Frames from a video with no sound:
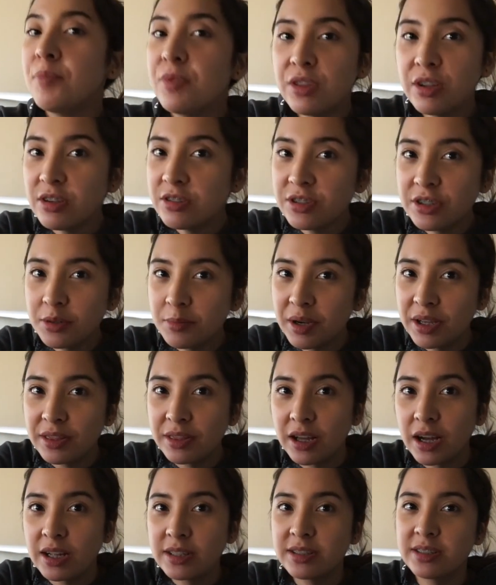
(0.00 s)
Those are my
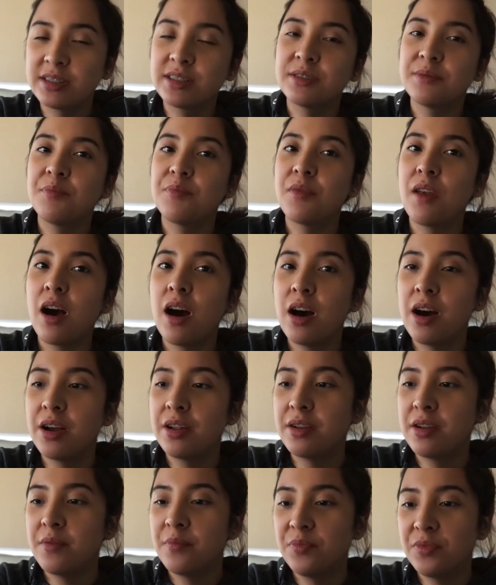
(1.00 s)
thoughts
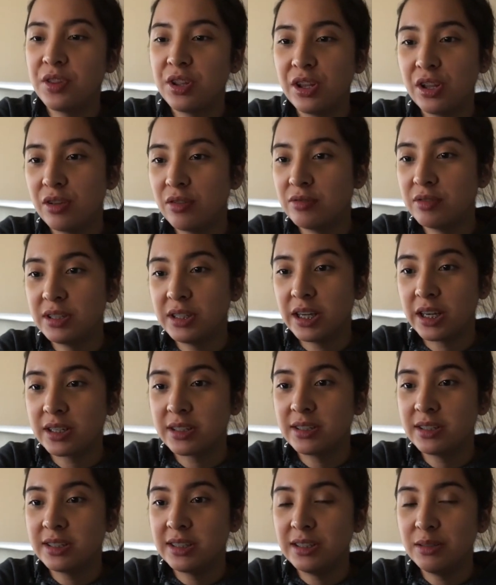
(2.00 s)
on the new
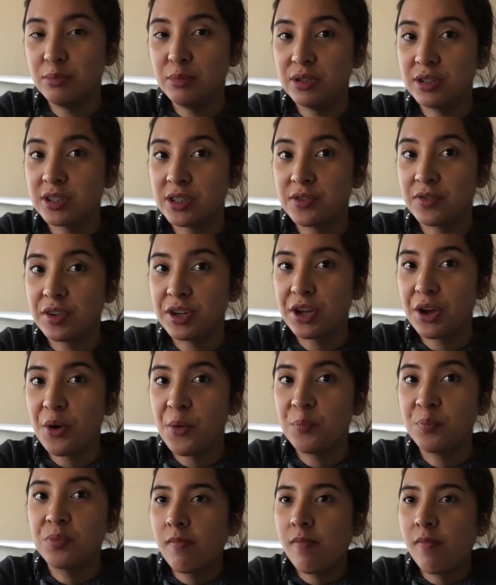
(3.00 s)
TXT music
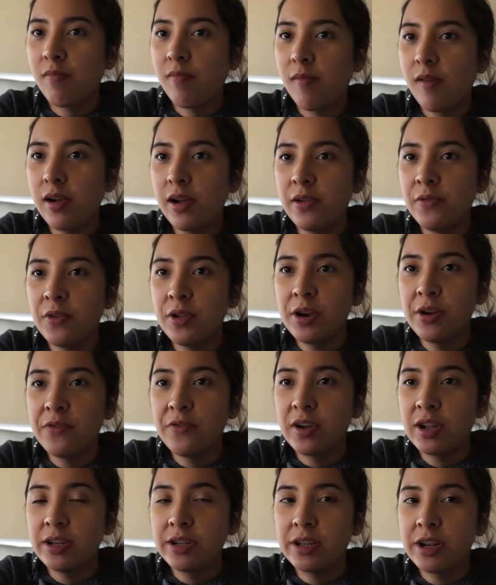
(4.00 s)
video. If it
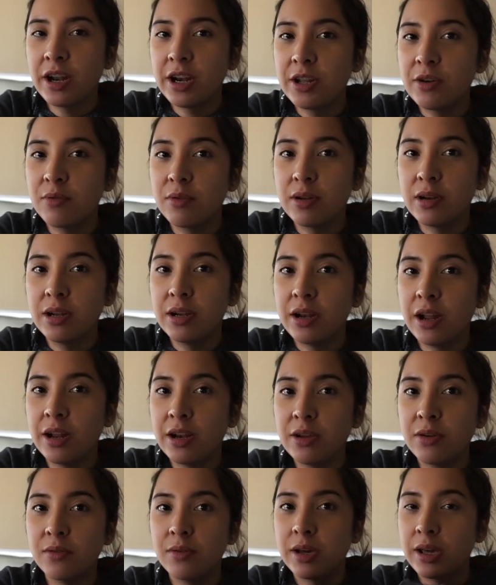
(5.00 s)
offended anyone in
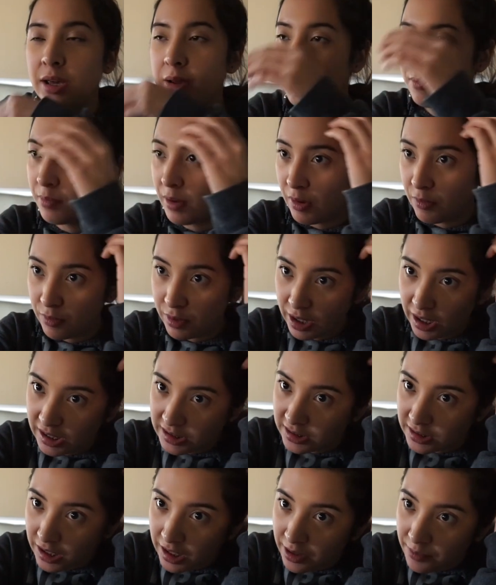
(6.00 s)
any way by what I
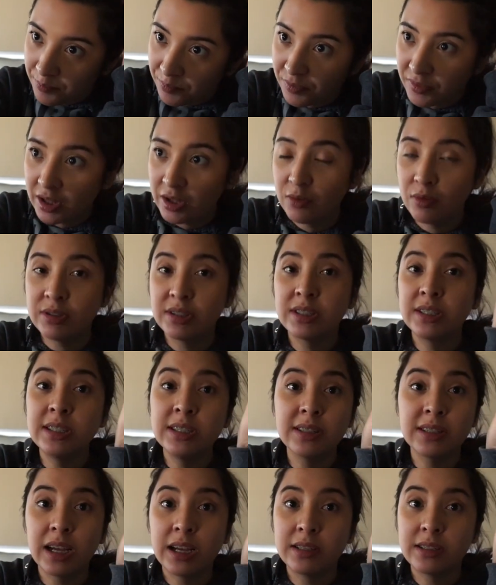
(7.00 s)
said, it wasn't
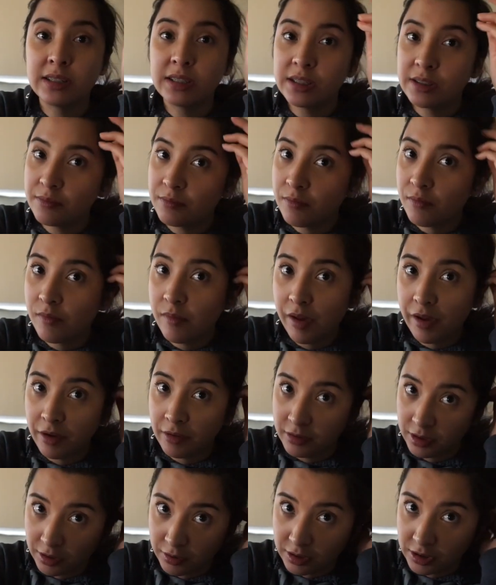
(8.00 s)
intended.
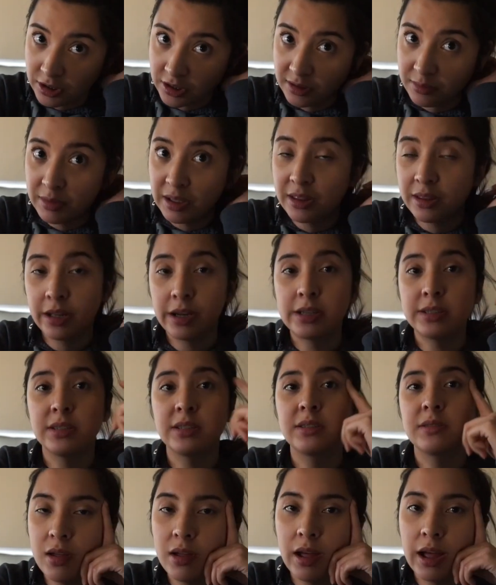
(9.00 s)
Oh, they were just my
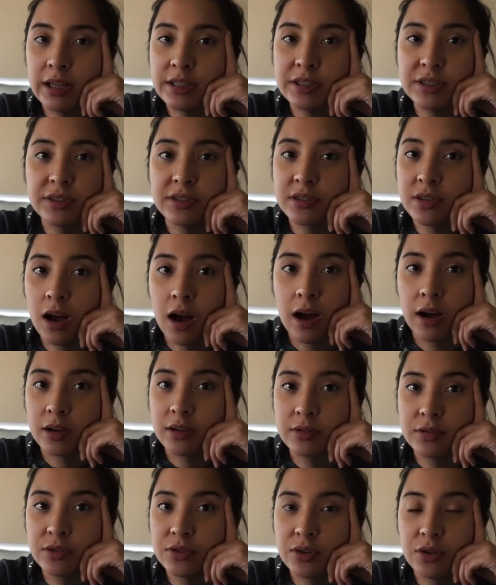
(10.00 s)
thoughts. I just
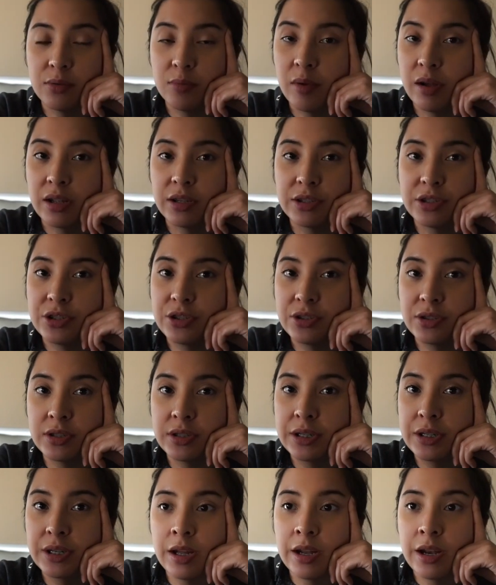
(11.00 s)
talk so much,
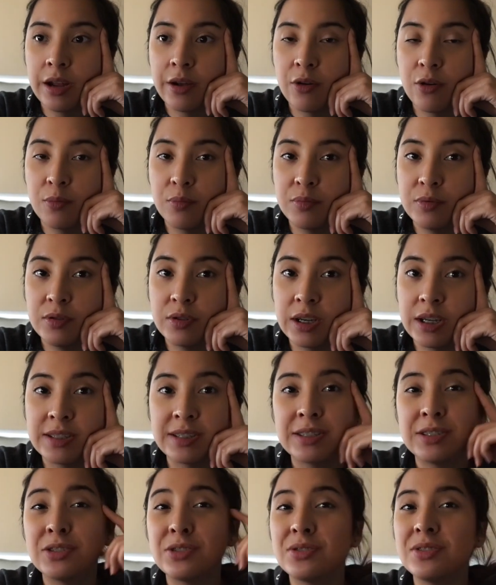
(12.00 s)
and I hope you
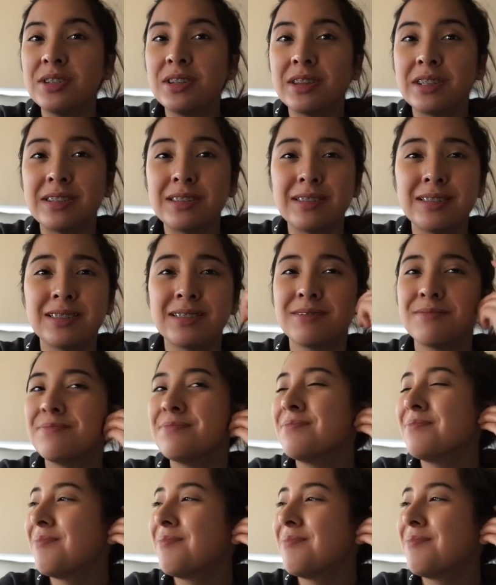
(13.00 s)
guys enjoyed this.